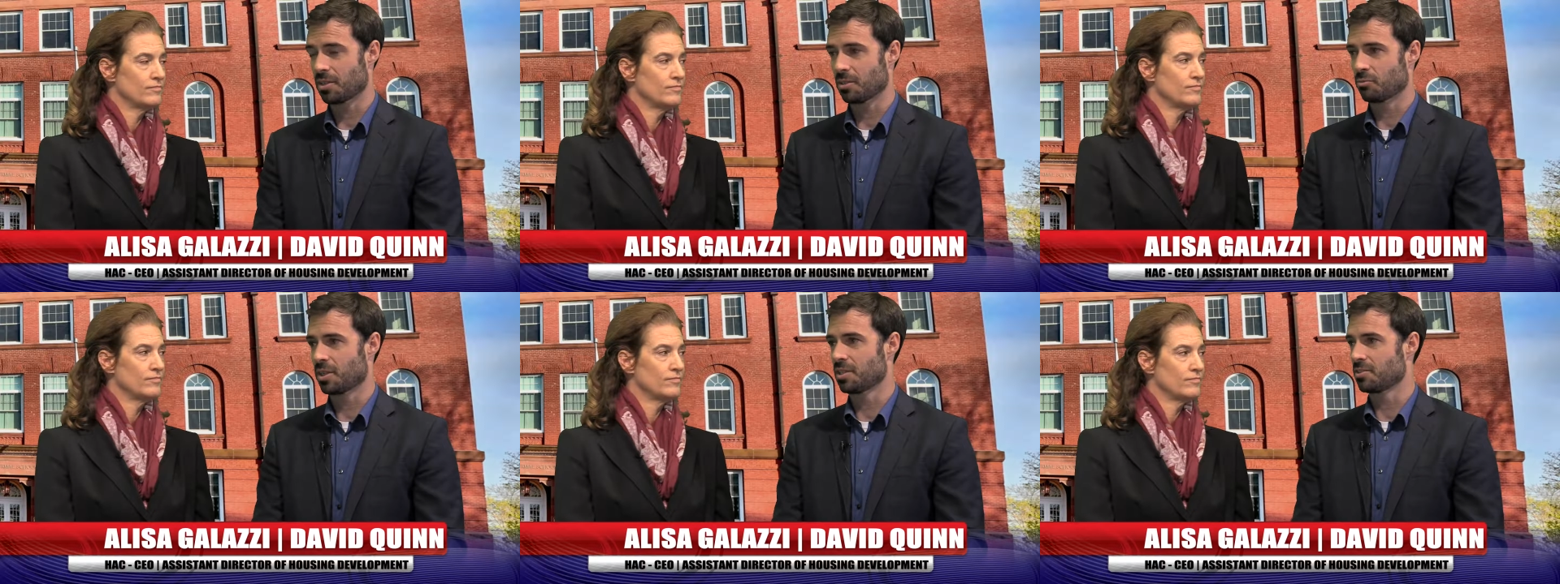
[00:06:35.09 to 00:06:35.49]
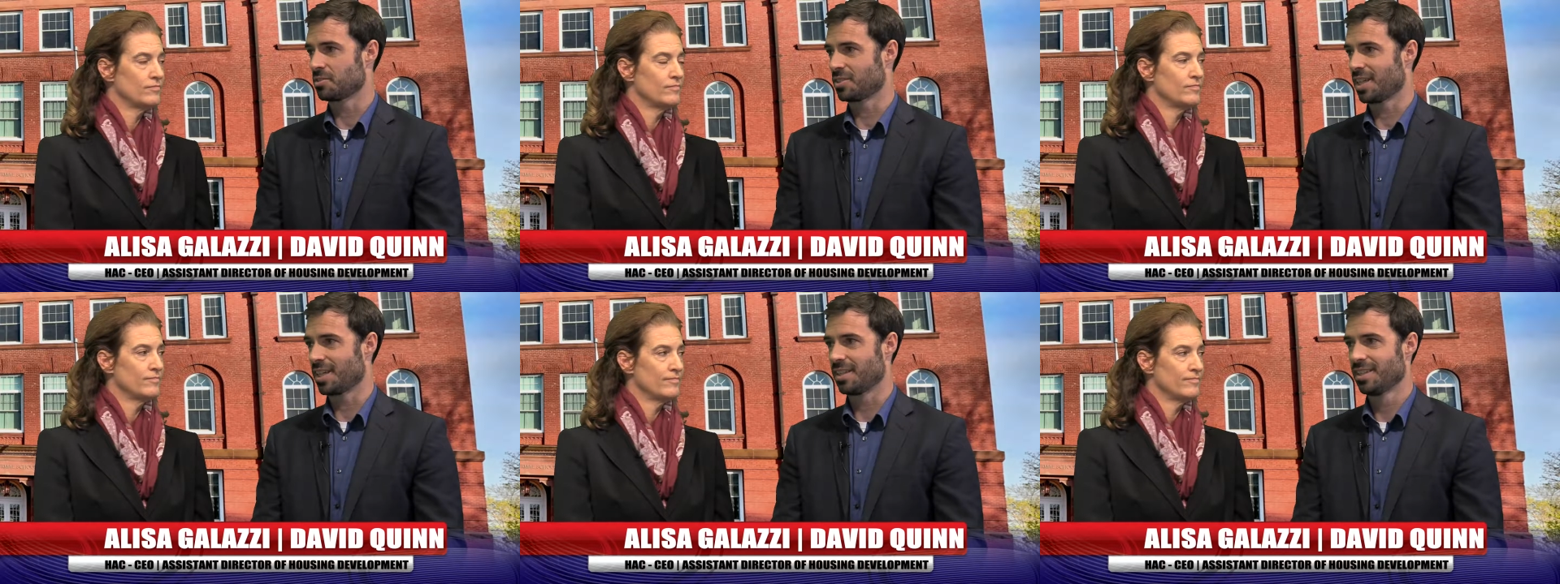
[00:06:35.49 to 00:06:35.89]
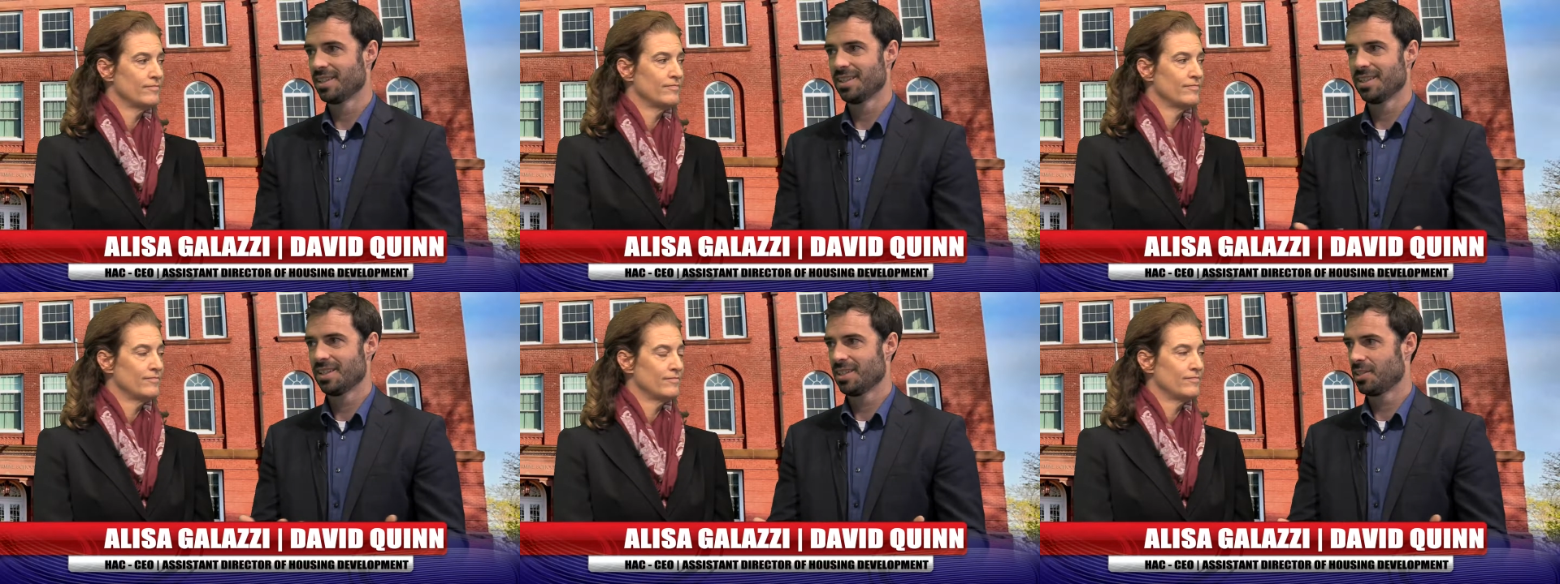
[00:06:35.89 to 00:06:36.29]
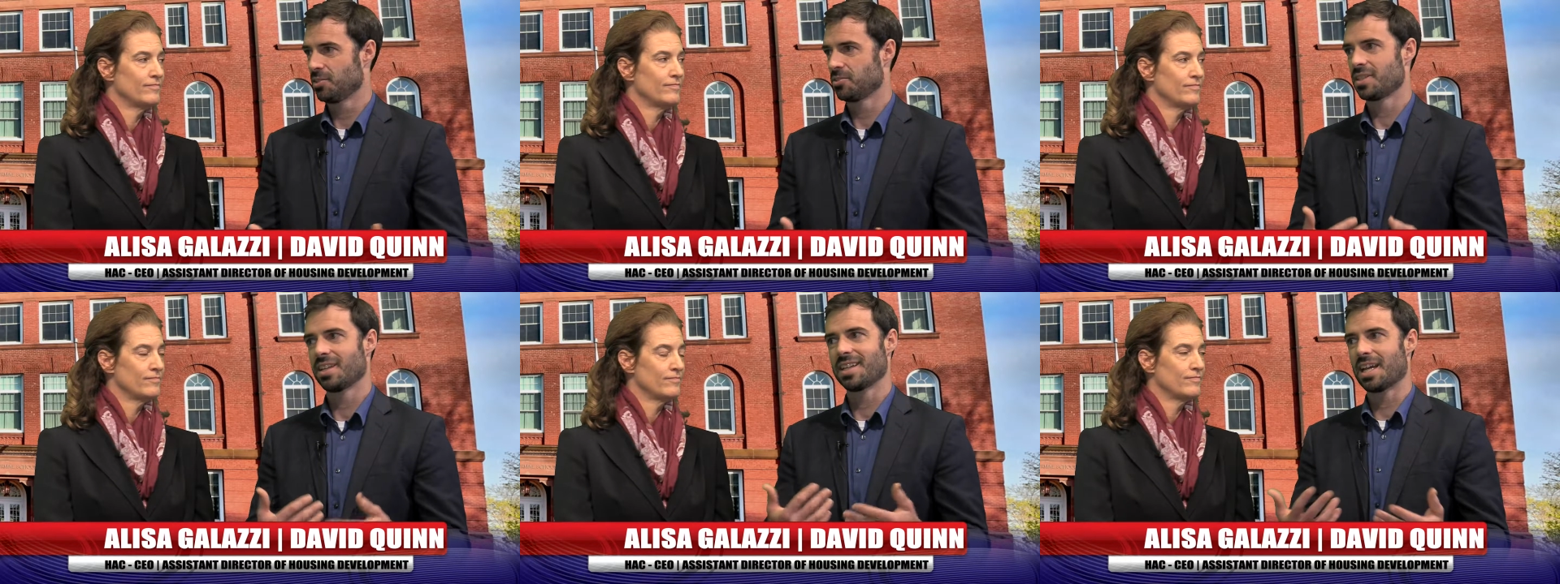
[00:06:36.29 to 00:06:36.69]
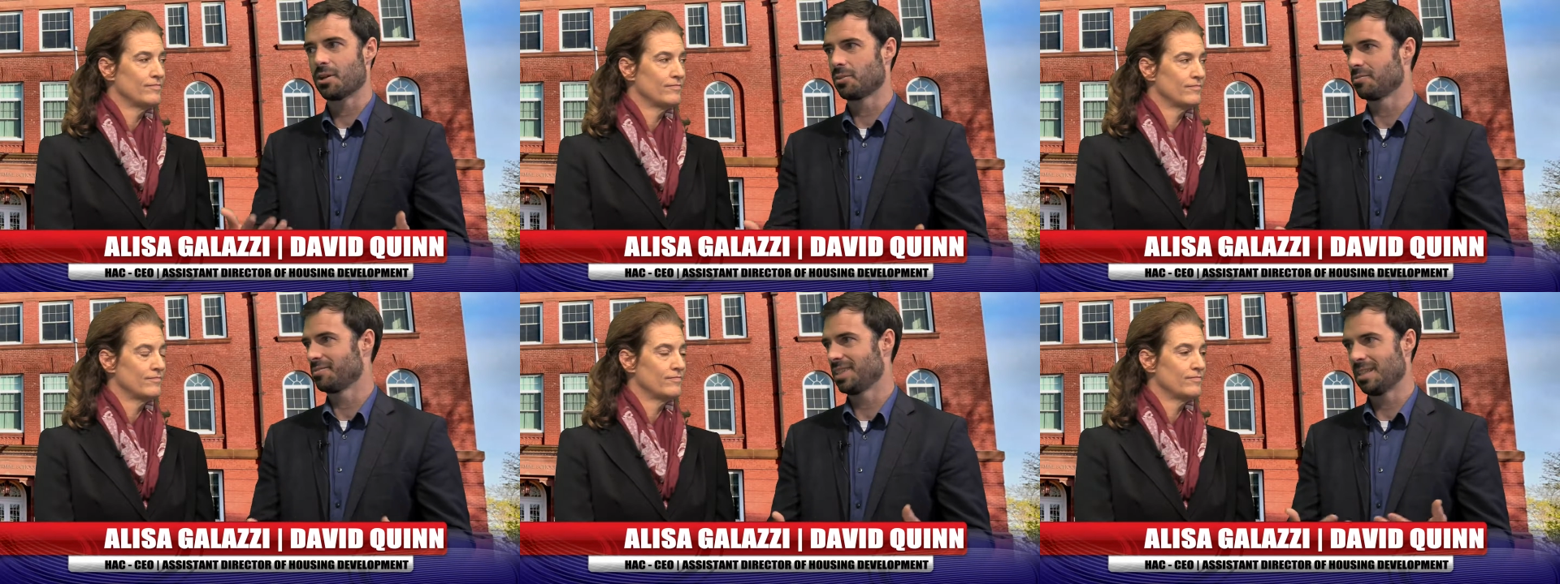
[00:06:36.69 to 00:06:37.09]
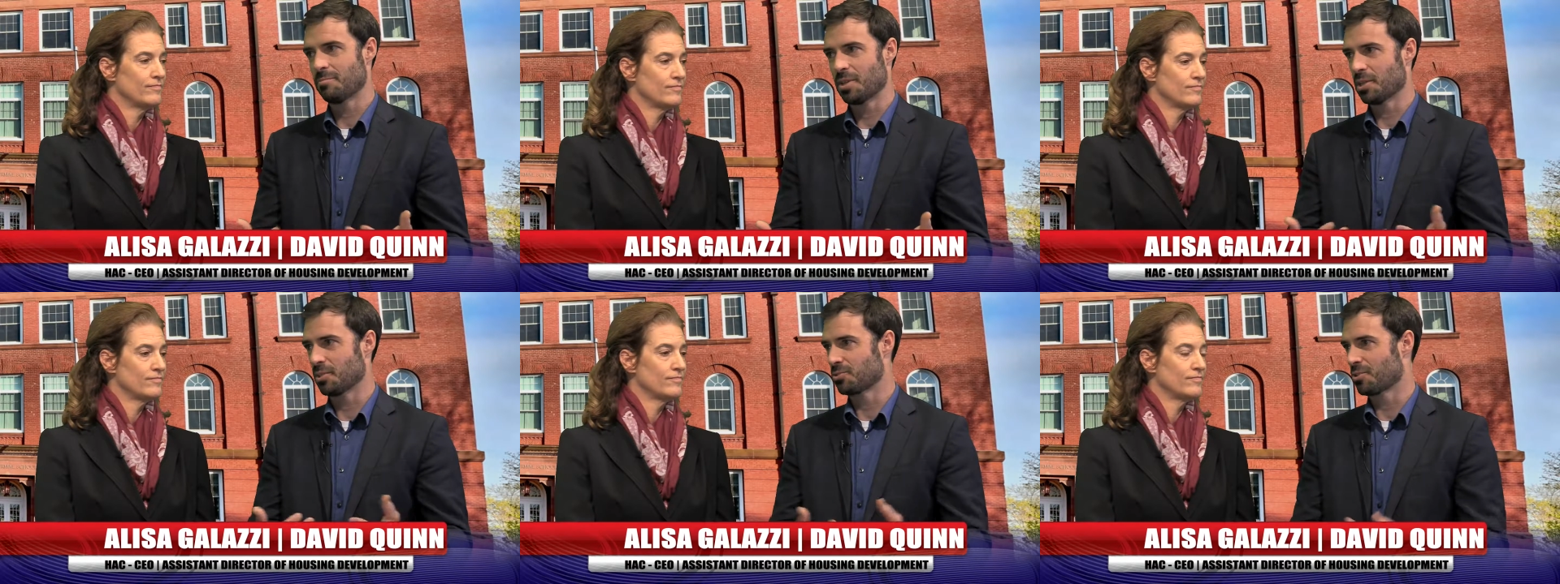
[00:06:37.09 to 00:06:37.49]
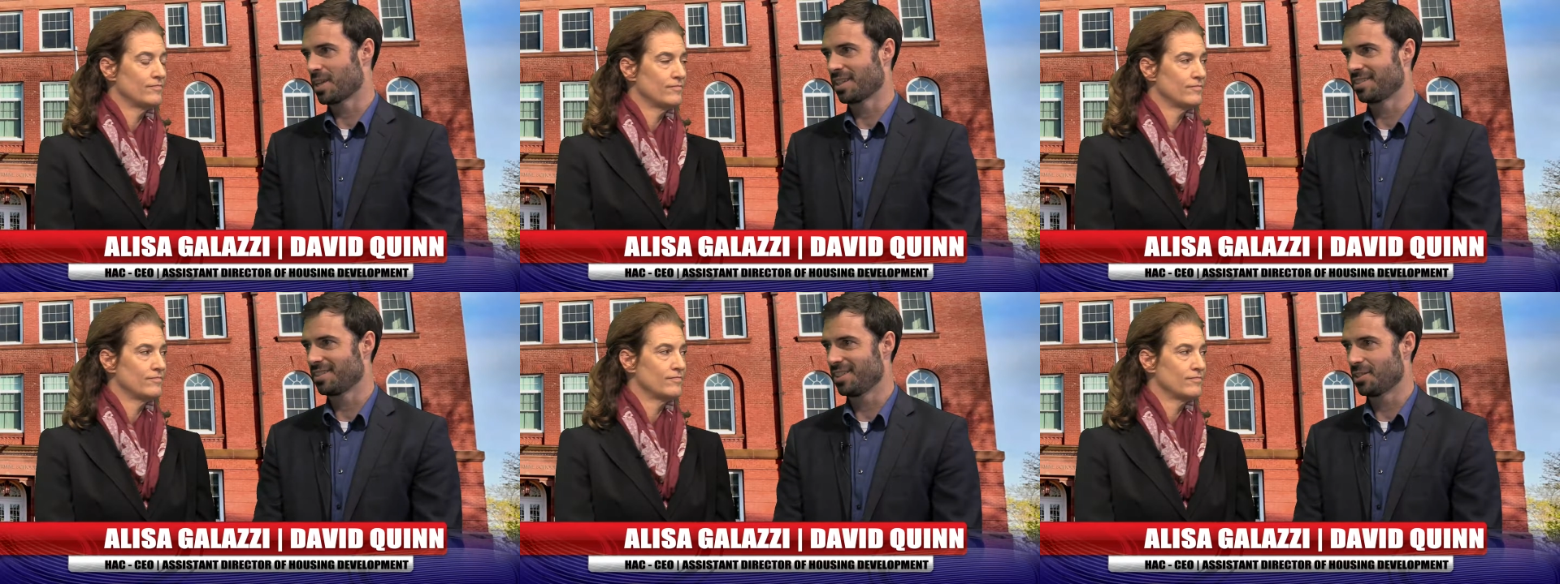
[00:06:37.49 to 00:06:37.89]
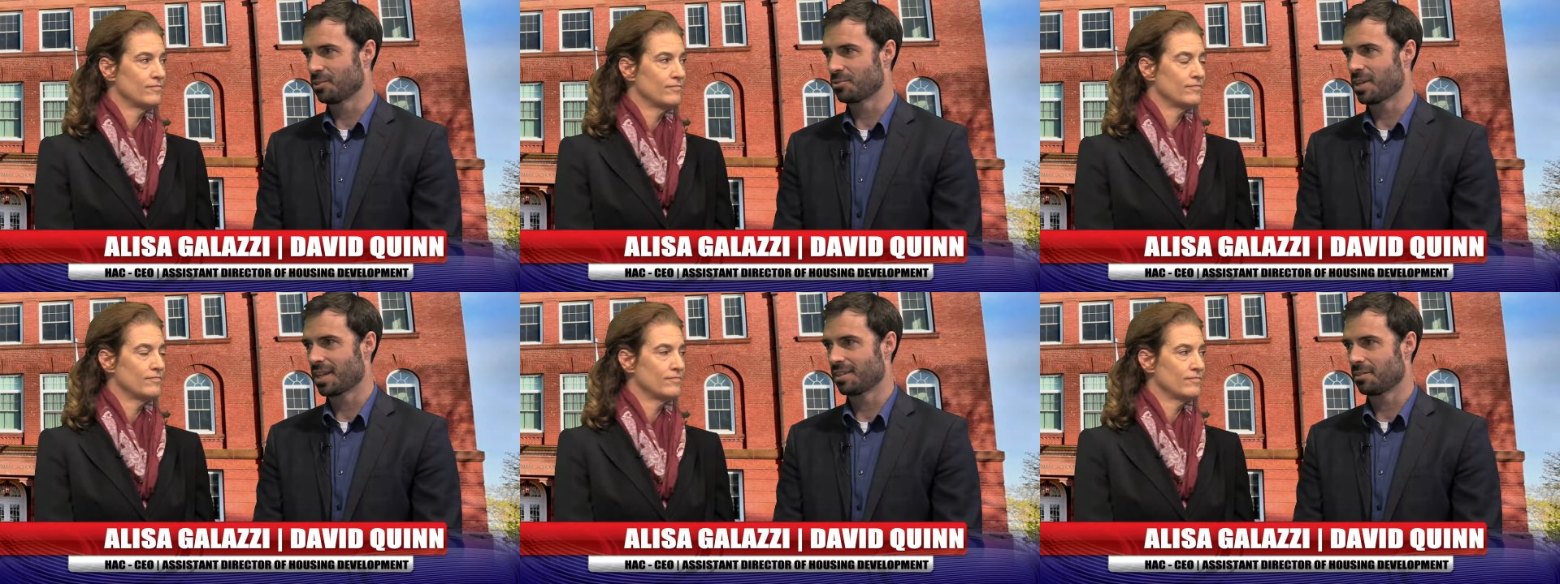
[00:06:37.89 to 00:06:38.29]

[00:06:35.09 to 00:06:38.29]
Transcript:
Speaker 1: the renter side. You're sending out emails trying to, you know, trying to